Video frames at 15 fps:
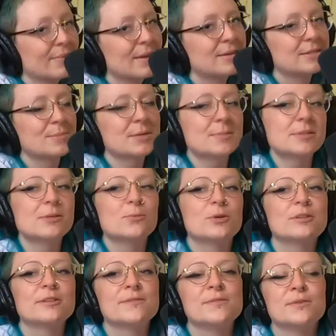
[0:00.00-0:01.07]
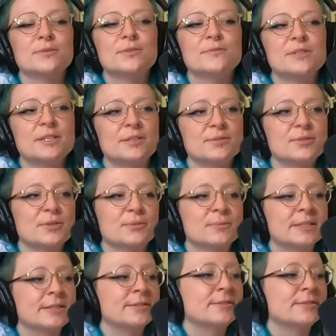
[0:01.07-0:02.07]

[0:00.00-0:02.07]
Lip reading: Sometimes I wonder if those videos are real,